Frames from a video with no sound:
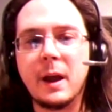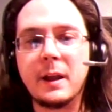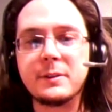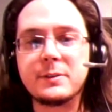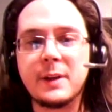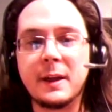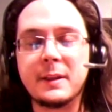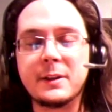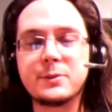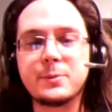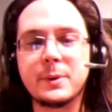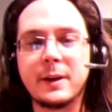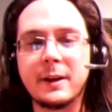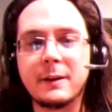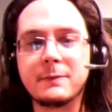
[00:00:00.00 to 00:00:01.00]
And, and
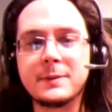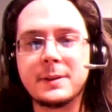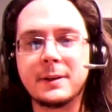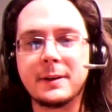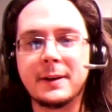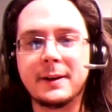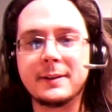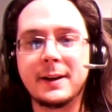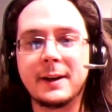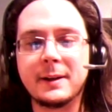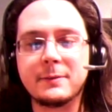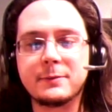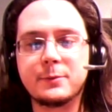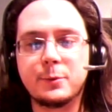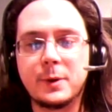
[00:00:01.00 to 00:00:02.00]
that's what I have done. I,
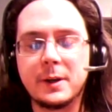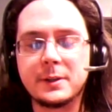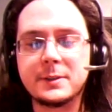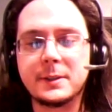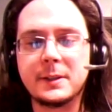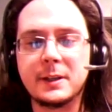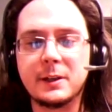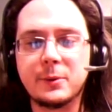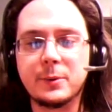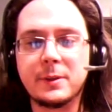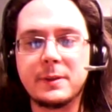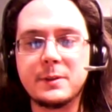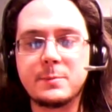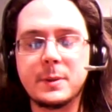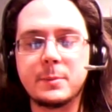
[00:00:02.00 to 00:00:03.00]
I've walked along
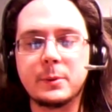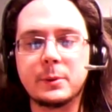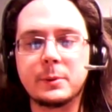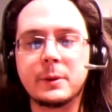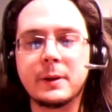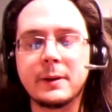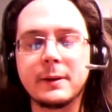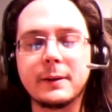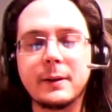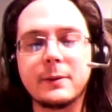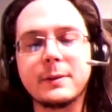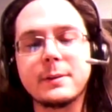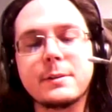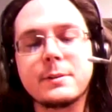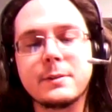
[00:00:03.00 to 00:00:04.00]
with these people who are gunning
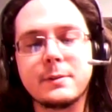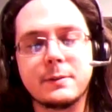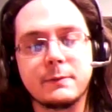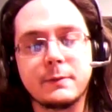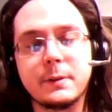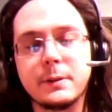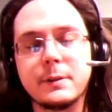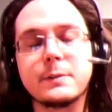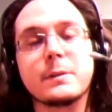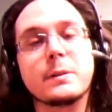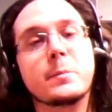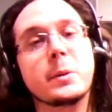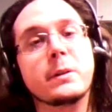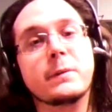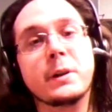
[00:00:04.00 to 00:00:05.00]
innocent civilians
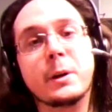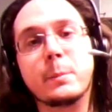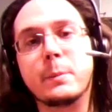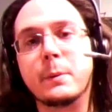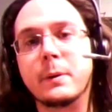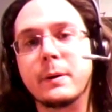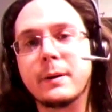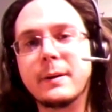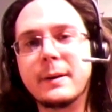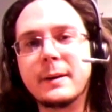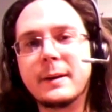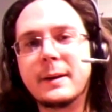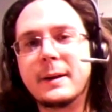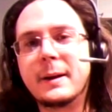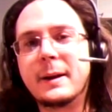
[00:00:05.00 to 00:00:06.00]
in the middle of an airport.
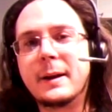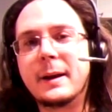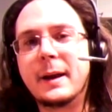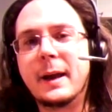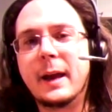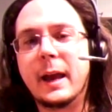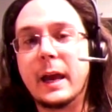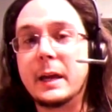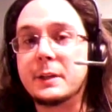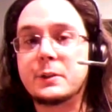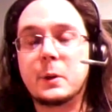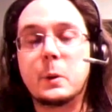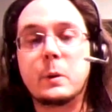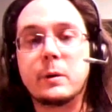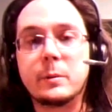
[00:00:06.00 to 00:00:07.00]
And
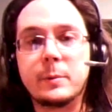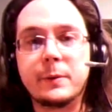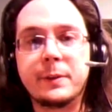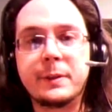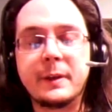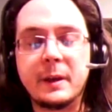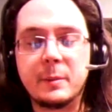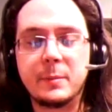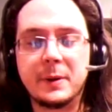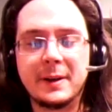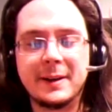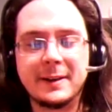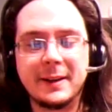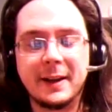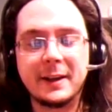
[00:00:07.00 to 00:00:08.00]
it's a horrible thing,
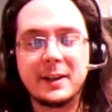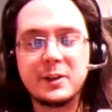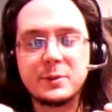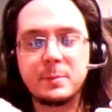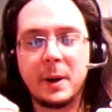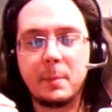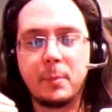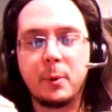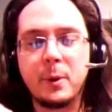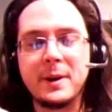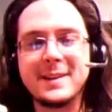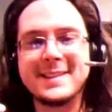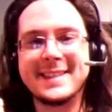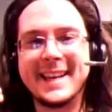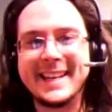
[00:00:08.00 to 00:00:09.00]
but I, I guess my
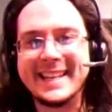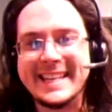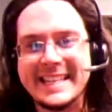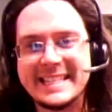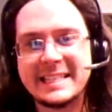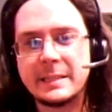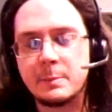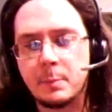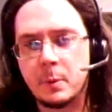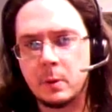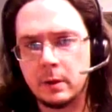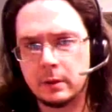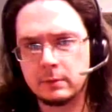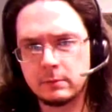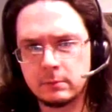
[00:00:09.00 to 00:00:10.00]
point is that is the
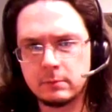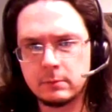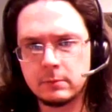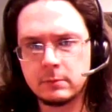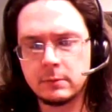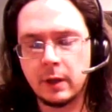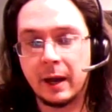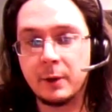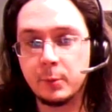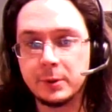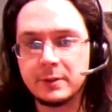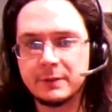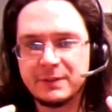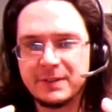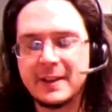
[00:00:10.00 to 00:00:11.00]
point. I will
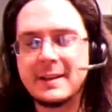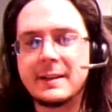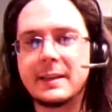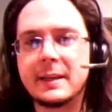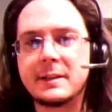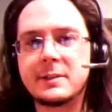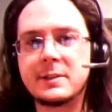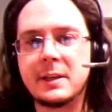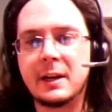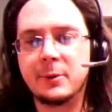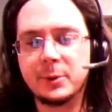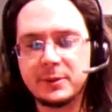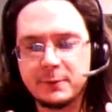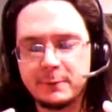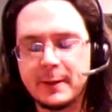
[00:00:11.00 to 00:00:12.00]
defend that scene. I
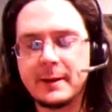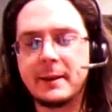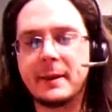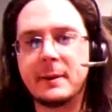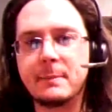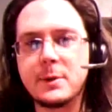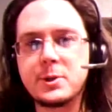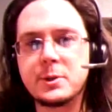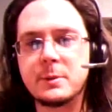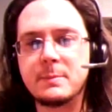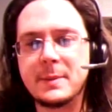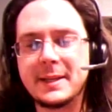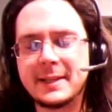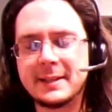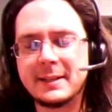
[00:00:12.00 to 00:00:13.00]
will defend that
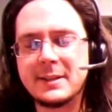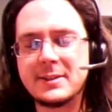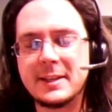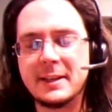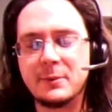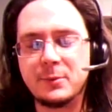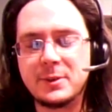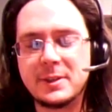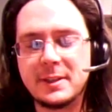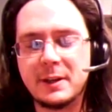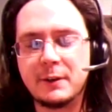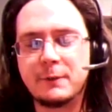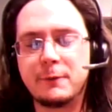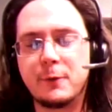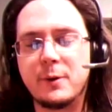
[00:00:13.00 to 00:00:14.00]
mission because it was
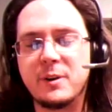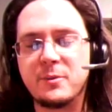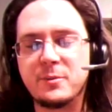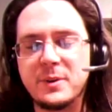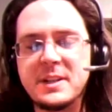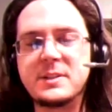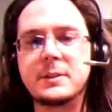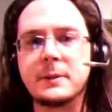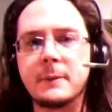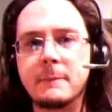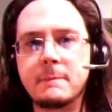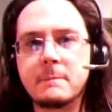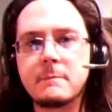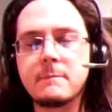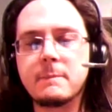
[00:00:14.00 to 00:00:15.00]
there for a
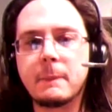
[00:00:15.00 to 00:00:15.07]
reason.